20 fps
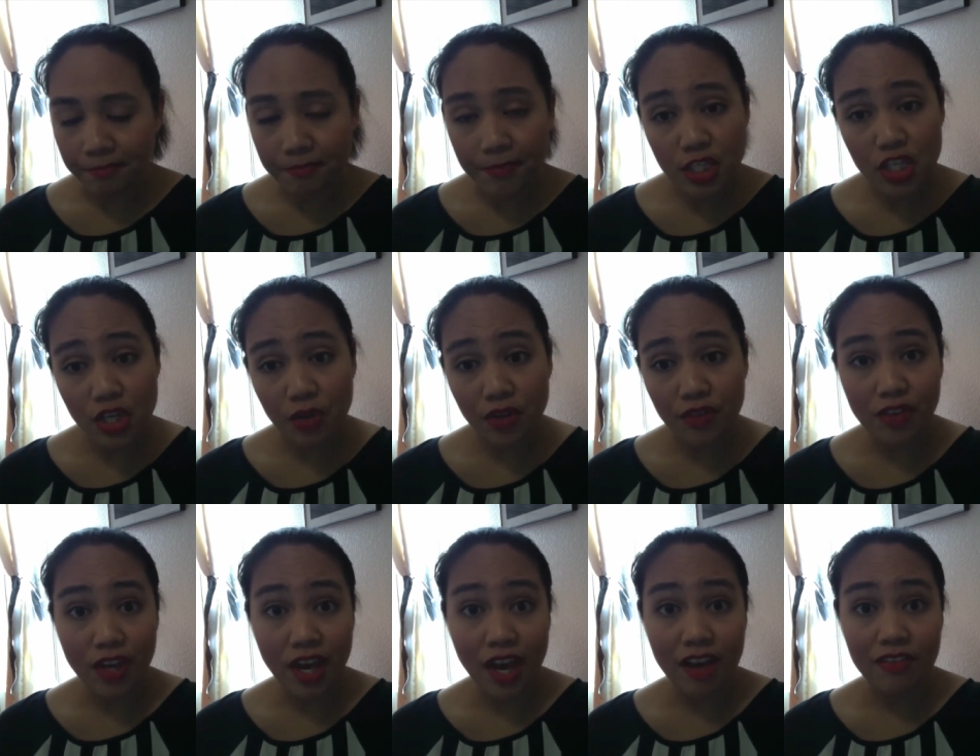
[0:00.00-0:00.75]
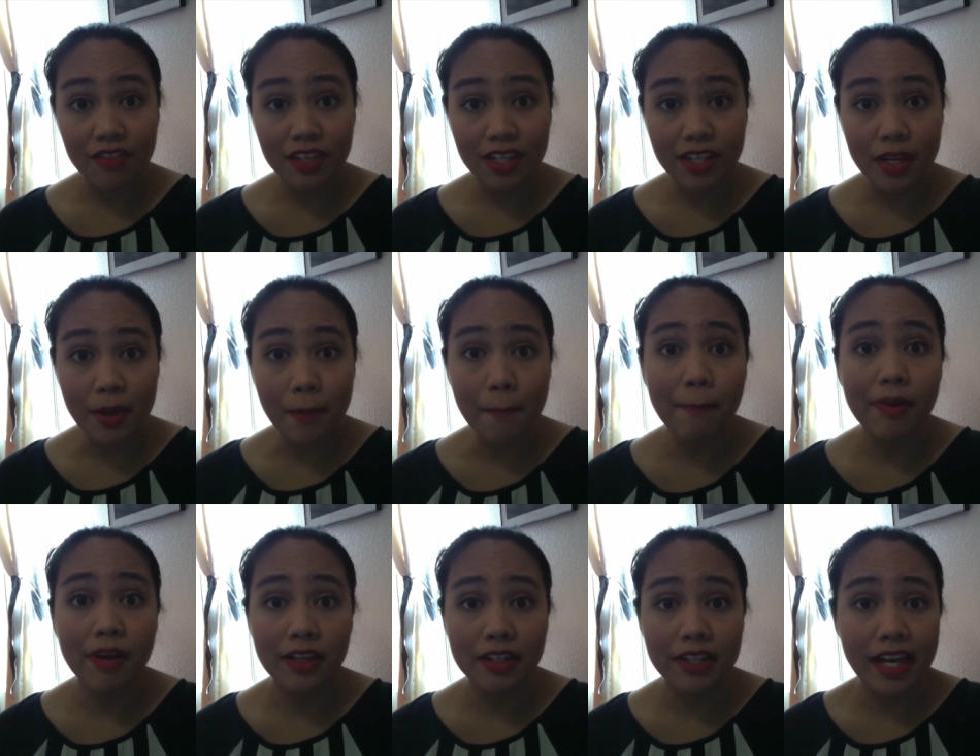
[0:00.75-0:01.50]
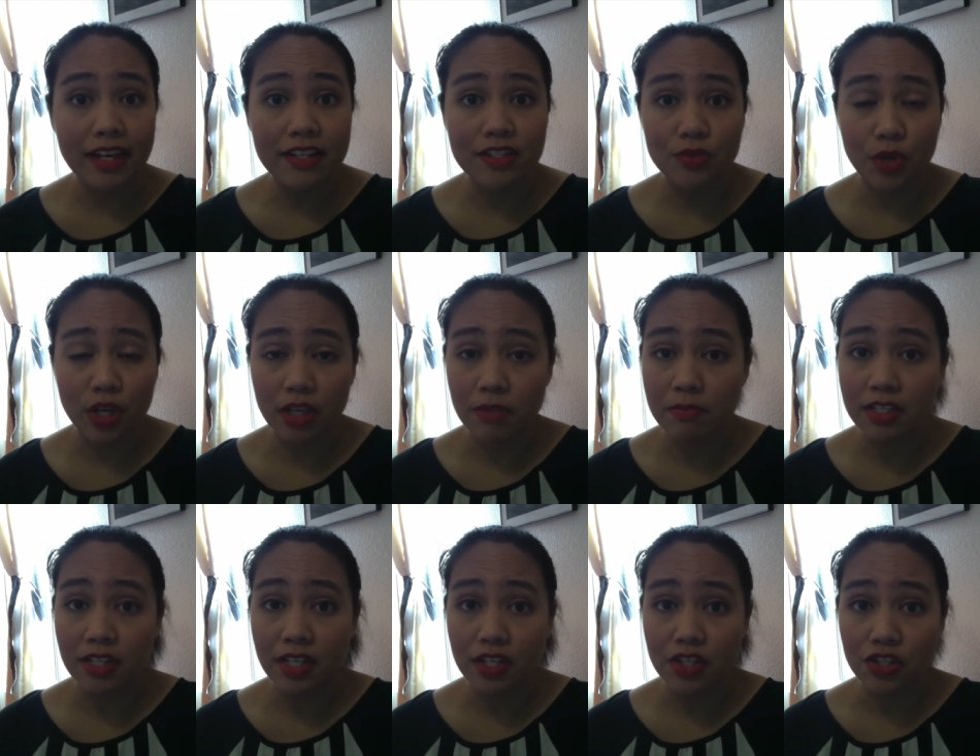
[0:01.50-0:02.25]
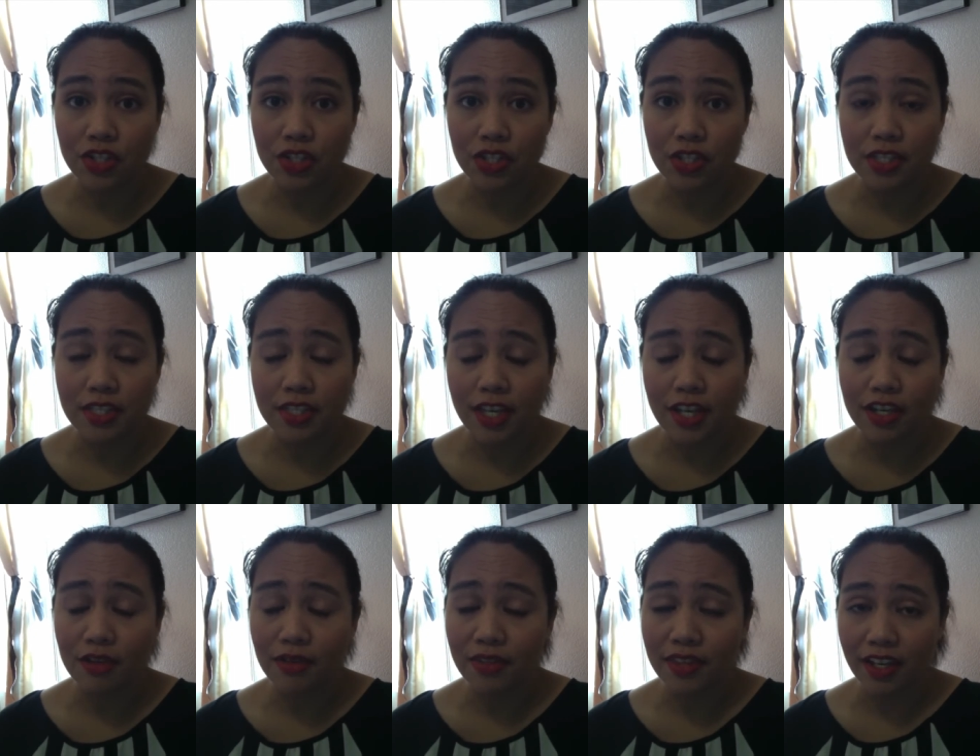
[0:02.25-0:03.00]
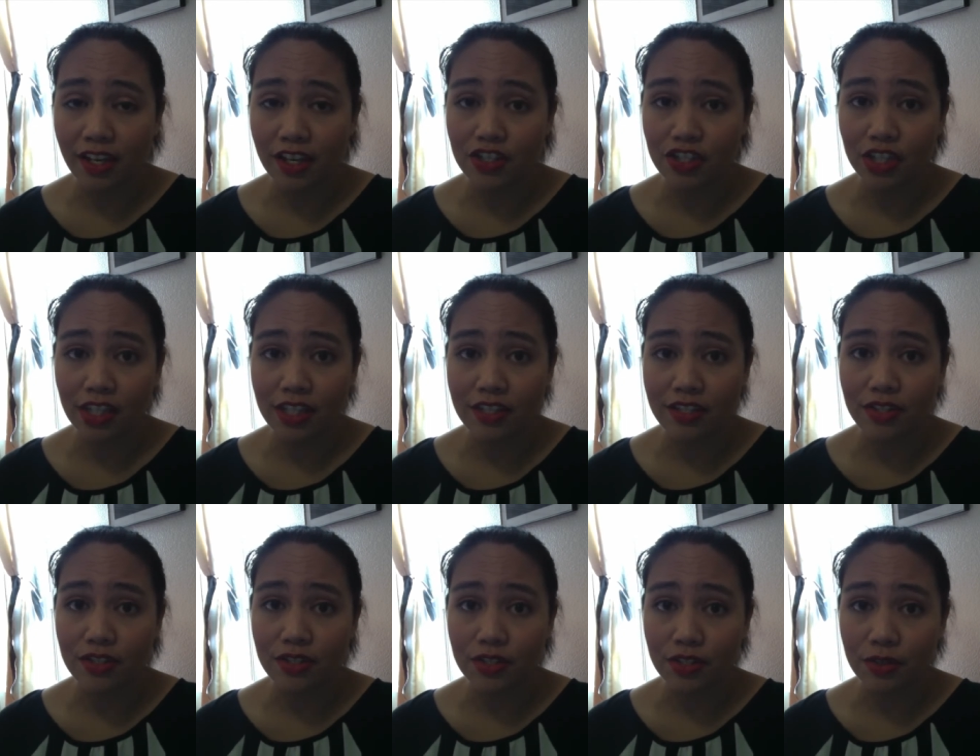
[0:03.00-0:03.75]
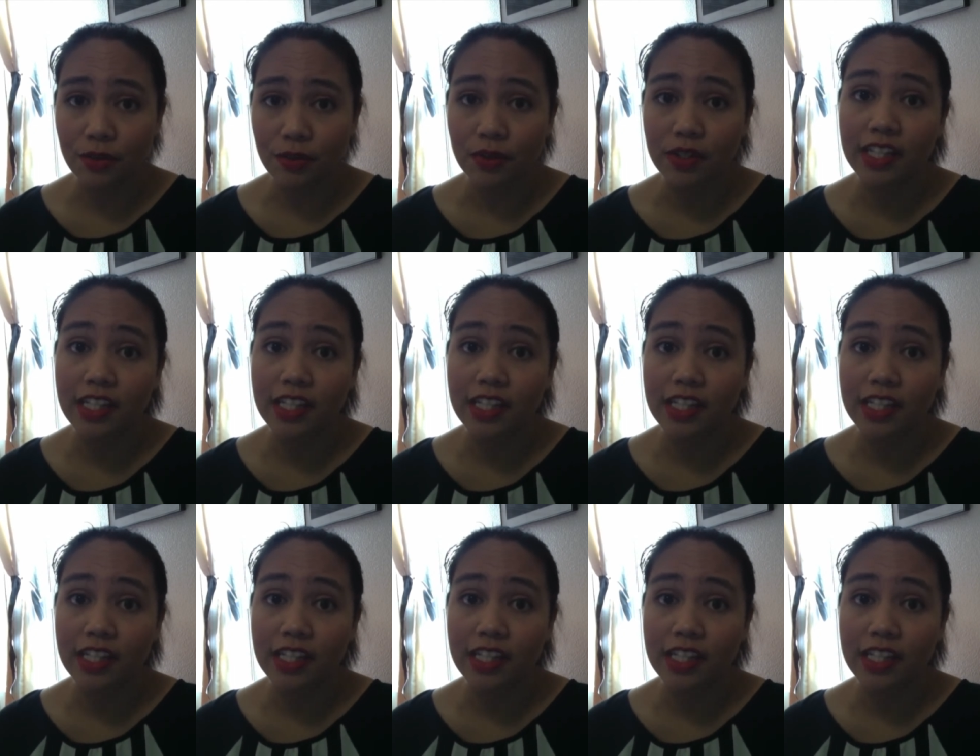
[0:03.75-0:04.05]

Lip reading: So if you have any podcast recommendations that you think I should listen to,